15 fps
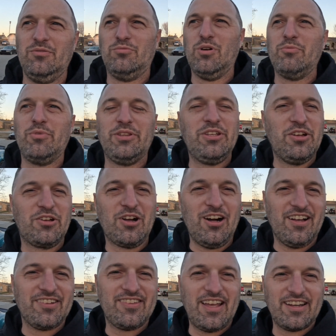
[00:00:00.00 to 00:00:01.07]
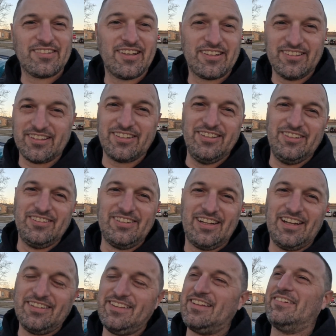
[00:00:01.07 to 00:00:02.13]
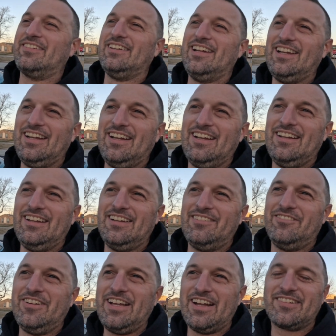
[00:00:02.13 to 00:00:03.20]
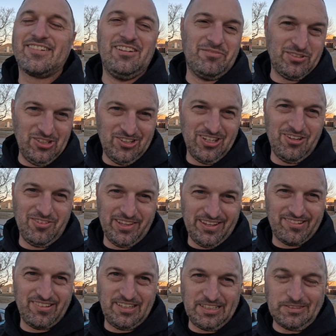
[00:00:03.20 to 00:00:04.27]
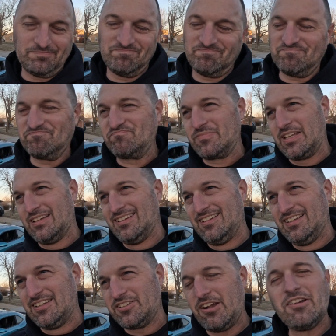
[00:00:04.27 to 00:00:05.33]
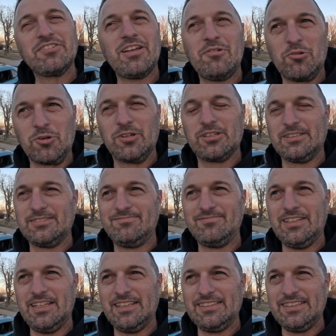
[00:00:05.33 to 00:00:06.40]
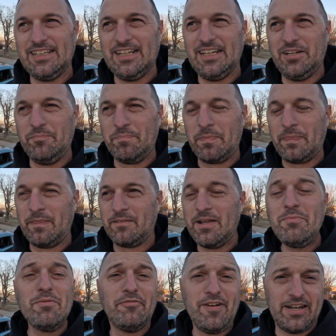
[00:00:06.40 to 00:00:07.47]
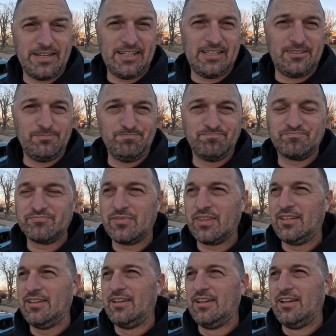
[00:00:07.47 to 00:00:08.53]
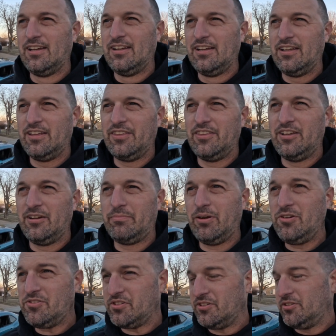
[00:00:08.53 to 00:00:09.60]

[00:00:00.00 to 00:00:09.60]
would cause that?" I was like, "Look dude, I think we got something going on with this thing." So I was at work, and come to find out, the person